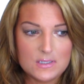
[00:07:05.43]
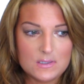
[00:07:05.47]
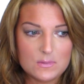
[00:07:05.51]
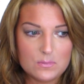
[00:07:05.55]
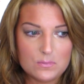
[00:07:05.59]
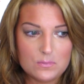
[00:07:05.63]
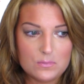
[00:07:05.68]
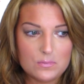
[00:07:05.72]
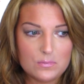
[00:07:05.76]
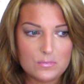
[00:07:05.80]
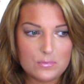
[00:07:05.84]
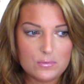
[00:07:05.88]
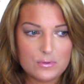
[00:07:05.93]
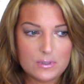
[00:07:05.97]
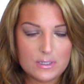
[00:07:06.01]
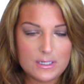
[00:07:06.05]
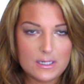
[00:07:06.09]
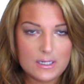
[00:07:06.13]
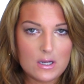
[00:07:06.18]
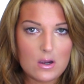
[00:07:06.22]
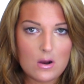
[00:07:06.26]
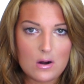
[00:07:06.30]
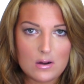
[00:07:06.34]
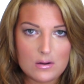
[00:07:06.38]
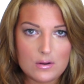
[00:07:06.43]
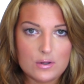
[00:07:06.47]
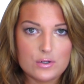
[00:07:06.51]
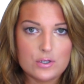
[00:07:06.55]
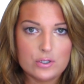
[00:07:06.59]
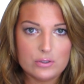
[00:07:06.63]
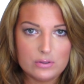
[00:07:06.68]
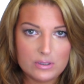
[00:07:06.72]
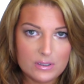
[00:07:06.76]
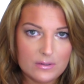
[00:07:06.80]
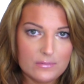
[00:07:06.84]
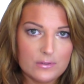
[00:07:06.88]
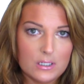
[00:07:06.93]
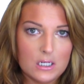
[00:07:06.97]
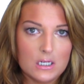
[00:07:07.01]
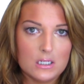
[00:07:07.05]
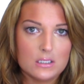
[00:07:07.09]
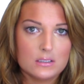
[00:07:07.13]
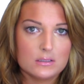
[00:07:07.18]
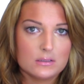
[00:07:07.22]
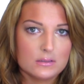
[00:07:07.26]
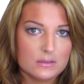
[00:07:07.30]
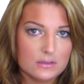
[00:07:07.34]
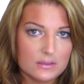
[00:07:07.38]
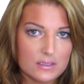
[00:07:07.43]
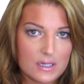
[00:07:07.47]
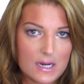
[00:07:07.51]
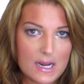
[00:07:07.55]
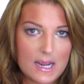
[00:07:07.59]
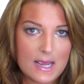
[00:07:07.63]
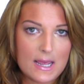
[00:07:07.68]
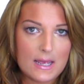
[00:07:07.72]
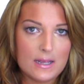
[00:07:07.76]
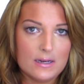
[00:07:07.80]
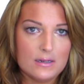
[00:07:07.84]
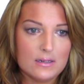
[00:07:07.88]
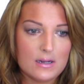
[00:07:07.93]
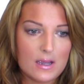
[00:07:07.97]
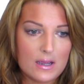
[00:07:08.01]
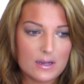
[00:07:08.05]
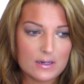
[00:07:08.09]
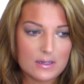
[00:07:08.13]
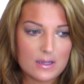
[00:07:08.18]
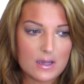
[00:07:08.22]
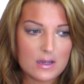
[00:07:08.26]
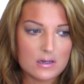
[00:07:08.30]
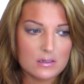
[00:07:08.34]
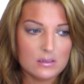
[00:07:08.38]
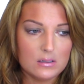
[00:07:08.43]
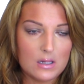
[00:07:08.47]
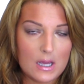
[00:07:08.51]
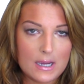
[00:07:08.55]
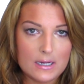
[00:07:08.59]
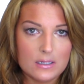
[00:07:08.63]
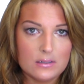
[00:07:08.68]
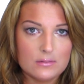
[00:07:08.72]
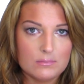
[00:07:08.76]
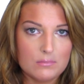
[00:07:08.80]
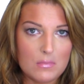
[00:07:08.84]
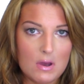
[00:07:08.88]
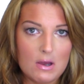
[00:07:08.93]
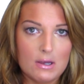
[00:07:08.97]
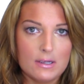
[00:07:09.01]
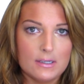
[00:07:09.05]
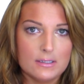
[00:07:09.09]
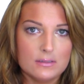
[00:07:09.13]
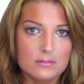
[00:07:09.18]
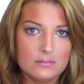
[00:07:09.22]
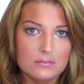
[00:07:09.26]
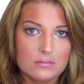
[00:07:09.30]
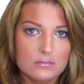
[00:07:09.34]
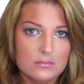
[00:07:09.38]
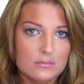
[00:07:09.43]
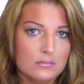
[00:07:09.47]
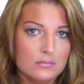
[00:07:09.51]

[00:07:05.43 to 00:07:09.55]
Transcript: It's pretty hard on your liver, and I kind of like mine.